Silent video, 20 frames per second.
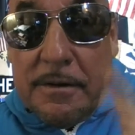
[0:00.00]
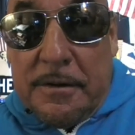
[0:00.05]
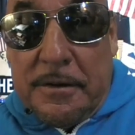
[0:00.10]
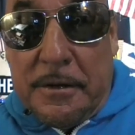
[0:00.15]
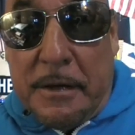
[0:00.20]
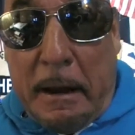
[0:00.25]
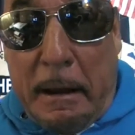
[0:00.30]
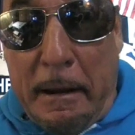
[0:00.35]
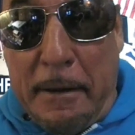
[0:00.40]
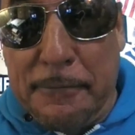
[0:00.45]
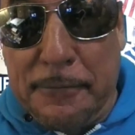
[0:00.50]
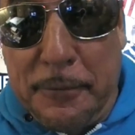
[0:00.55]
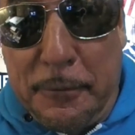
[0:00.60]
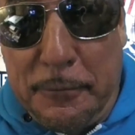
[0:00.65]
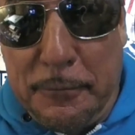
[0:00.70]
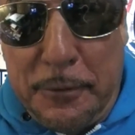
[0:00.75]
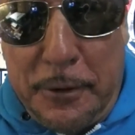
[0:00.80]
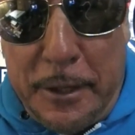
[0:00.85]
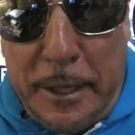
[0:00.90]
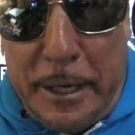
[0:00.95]
you have to
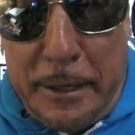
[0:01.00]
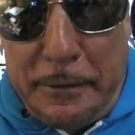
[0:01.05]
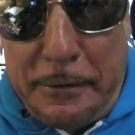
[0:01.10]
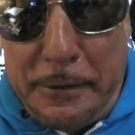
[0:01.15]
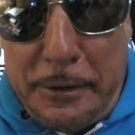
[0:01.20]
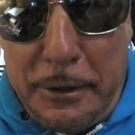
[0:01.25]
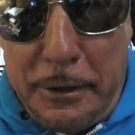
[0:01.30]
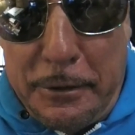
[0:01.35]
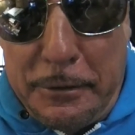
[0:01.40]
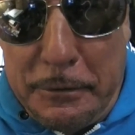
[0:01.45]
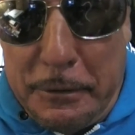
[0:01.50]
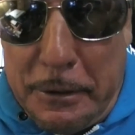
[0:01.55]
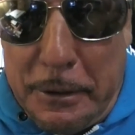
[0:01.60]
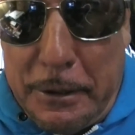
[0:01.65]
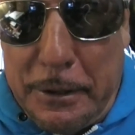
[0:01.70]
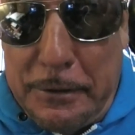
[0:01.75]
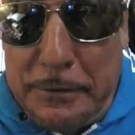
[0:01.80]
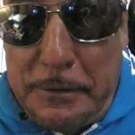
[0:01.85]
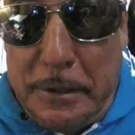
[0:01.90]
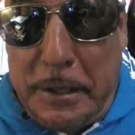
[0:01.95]
get cut, you
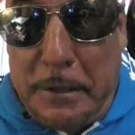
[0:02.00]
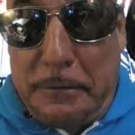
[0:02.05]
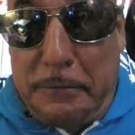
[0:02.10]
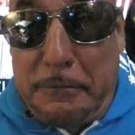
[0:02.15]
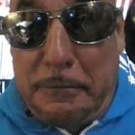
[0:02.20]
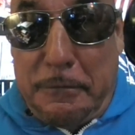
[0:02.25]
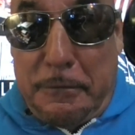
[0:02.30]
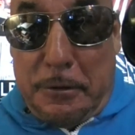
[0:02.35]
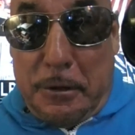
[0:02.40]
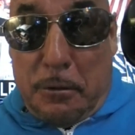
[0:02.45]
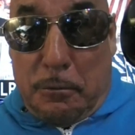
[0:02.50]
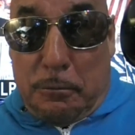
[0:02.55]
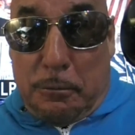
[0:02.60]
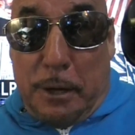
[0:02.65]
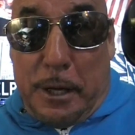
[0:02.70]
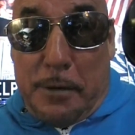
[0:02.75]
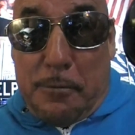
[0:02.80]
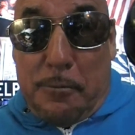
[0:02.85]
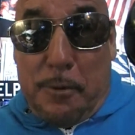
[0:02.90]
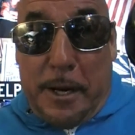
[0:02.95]
got to take, you know,
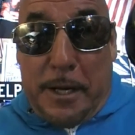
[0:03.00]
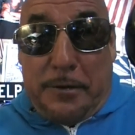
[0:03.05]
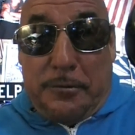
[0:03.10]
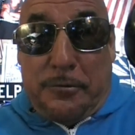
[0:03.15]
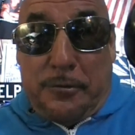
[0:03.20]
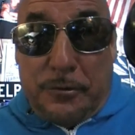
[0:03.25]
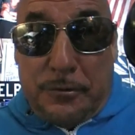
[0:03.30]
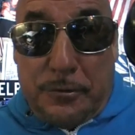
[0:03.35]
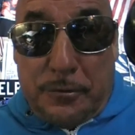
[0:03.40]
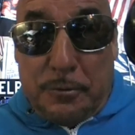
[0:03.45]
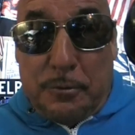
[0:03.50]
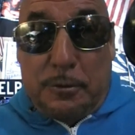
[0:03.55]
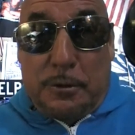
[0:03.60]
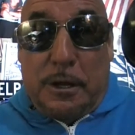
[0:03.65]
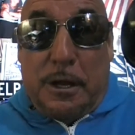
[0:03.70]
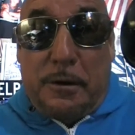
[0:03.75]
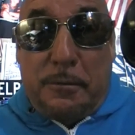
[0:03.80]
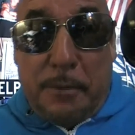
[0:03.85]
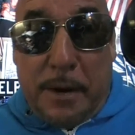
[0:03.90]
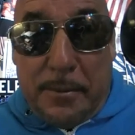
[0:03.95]
lightweight and just do a
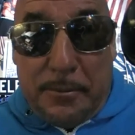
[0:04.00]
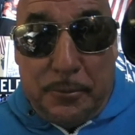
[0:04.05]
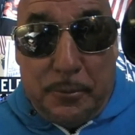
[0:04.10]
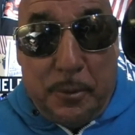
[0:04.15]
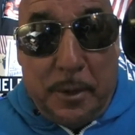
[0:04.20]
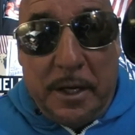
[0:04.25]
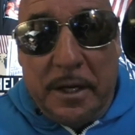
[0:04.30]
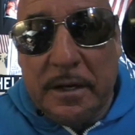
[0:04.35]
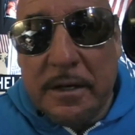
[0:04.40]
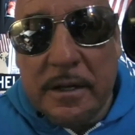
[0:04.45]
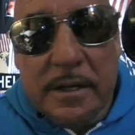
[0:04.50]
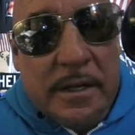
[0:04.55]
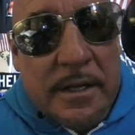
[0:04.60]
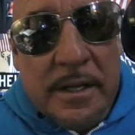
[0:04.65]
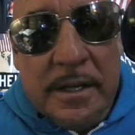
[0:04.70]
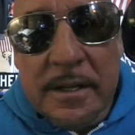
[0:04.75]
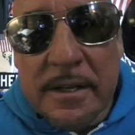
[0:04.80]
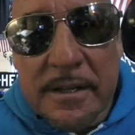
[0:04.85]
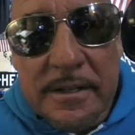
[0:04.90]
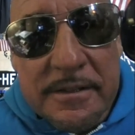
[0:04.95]
lot of reps with
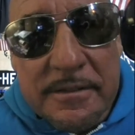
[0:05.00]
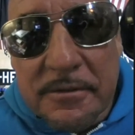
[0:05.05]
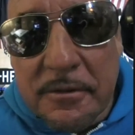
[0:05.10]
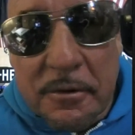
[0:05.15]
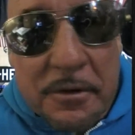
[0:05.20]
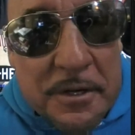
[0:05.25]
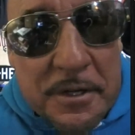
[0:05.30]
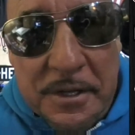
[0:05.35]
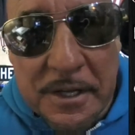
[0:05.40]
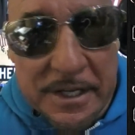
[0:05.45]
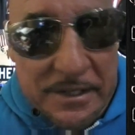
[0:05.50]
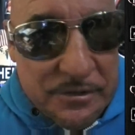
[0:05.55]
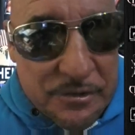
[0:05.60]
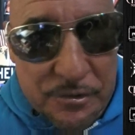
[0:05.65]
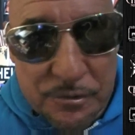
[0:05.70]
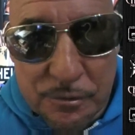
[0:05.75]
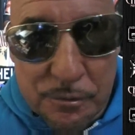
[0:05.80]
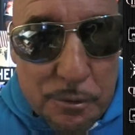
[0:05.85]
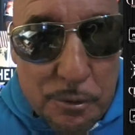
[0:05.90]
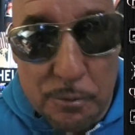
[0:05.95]
it. None of that's
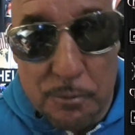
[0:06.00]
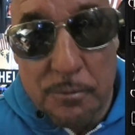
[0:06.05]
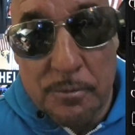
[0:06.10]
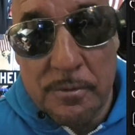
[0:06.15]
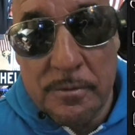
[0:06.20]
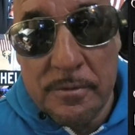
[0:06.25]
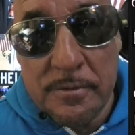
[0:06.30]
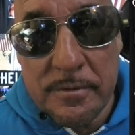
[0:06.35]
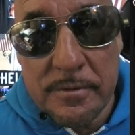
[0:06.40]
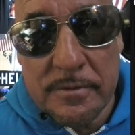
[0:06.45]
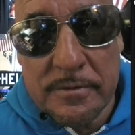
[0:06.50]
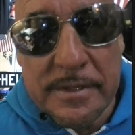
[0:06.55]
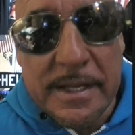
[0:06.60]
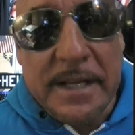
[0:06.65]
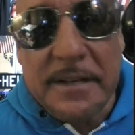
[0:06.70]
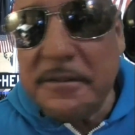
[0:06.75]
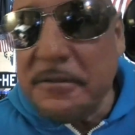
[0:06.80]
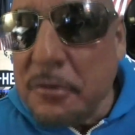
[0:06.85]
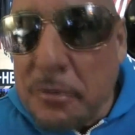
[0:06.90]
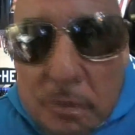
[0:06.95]
true.
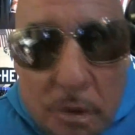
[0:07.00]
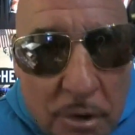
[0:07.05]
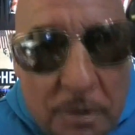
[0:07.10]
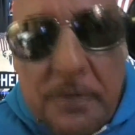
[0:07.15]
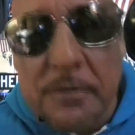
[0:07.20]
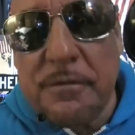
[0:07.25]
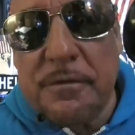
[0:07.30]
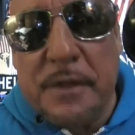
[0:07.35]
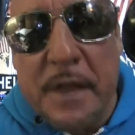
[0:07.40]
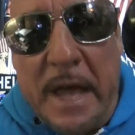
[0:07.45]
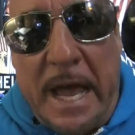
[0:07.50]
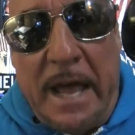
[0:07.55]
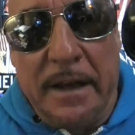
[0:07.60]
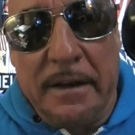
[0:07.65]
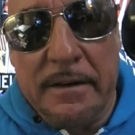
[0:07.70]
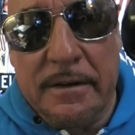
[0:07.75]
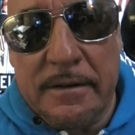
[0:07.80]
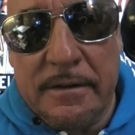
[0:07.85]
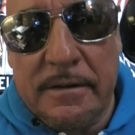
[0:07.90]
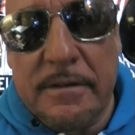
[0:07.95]
None of that
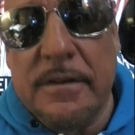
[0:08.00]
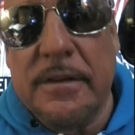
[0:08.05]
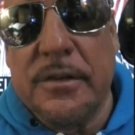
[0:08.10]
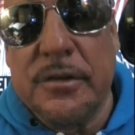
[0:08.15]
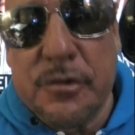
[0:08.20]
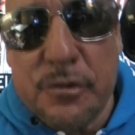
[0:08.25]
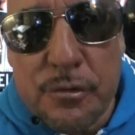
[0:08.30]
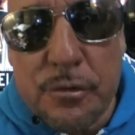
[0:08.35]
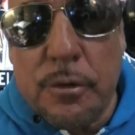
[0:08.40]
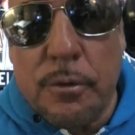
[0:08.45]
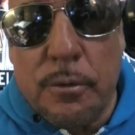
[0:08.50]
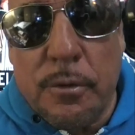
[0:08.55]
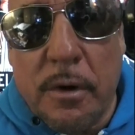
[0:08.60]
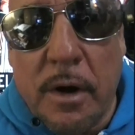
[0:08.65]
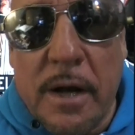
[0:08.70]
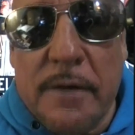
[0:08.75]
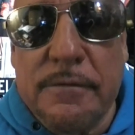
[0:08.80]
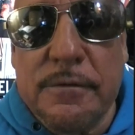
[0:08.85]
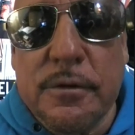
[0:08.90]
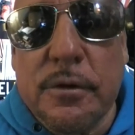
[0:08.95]
is true.
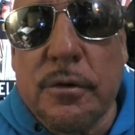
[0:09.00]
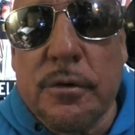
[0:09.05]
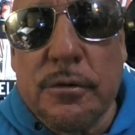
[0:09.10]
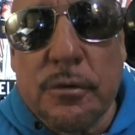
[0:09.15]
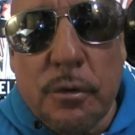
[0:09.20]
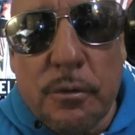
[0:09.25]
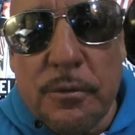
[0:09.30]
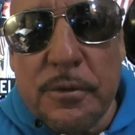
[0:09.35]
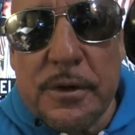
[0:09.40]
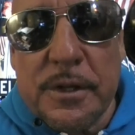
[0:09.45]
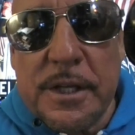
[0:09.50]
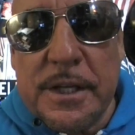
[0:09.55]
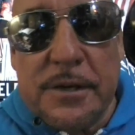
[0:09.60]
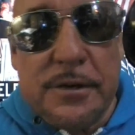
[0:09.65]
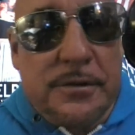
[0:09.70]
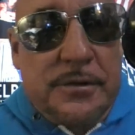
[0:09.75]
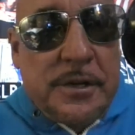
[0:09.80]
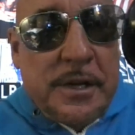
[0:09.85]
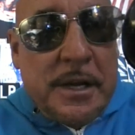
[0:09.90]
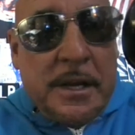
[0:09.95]
I've learned over the
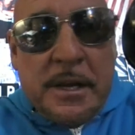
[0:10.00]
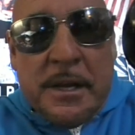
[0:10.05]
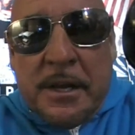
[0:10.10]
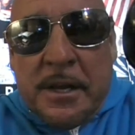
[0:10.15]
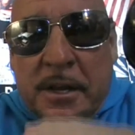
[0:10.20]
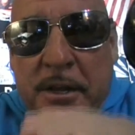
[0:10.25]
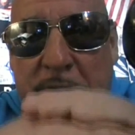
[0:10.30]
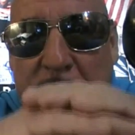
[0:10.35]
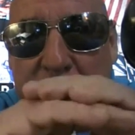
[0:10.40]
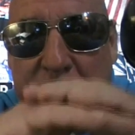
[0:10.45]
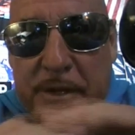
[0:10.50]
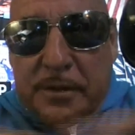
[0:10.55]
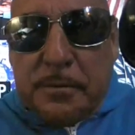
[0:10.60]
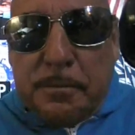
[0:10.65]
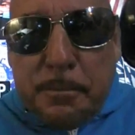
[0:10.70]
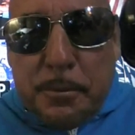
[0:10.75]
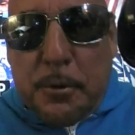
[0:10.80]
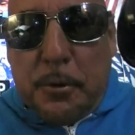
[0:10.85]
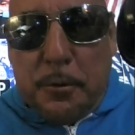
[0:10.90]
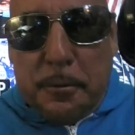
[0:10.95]
years that's
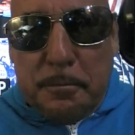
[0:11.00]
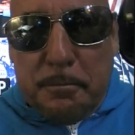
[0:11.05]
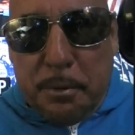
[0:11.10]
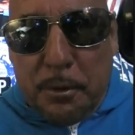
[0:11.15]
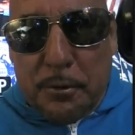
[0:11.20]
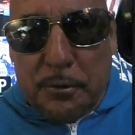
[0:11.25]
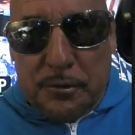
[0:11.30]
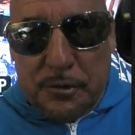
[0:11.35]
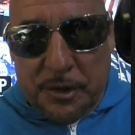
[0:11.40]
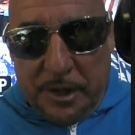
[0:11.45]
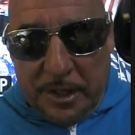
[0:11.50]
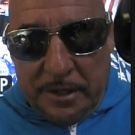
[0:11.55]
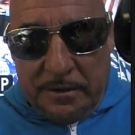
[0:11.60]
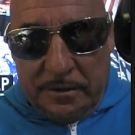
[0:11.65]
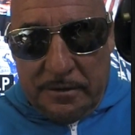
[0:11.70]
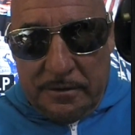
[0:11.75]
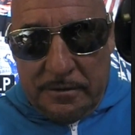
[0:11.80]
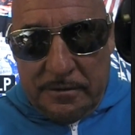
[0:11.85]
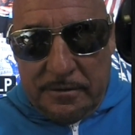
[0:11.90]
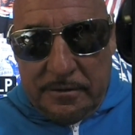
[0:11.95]
pure bullshit,
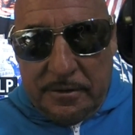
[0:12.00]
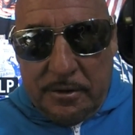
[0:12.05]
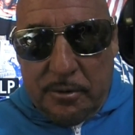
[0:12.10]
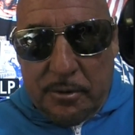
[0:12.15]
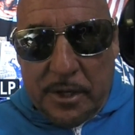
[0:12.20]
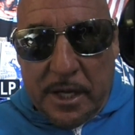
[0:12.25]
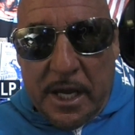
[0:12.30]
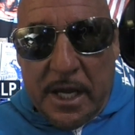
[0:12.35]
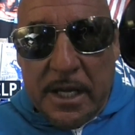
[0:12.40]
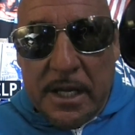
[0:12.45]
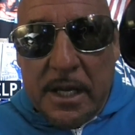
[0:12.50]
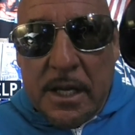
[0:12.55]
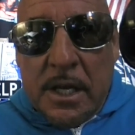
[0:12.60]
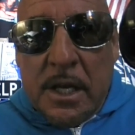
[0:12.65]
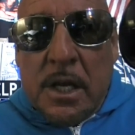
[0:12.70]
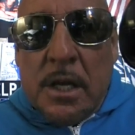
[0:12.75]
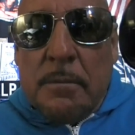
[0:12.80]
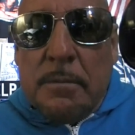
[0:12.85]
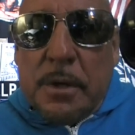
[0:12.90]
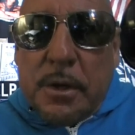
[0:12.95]
okay?
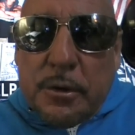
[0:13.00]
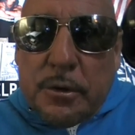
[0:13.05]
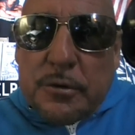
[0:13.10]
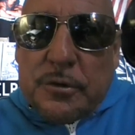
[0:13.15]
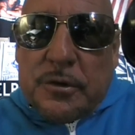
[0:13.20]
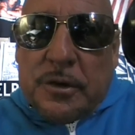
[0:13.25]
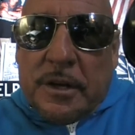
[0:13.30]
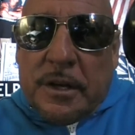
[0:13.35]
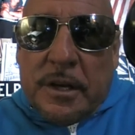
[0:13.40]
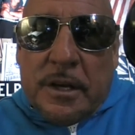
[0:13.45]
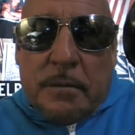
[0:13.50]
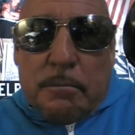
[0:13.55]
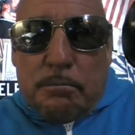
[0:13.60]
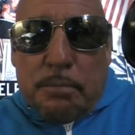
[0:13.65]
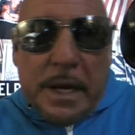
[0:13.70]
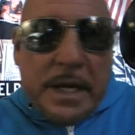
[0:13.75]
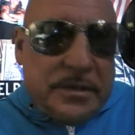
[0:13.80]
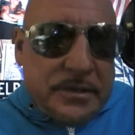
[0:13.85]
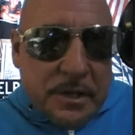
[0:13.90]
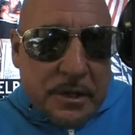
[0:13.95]
Because
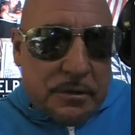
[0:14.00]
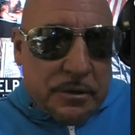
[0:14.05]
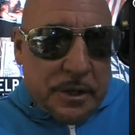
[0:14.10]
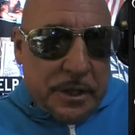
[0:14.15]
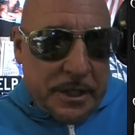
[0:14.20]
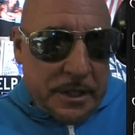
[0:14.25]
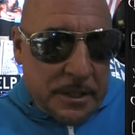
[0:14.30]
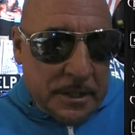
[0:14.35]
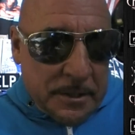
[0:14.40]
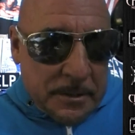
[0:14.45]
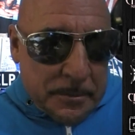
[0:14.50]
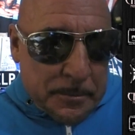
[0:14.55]
basically,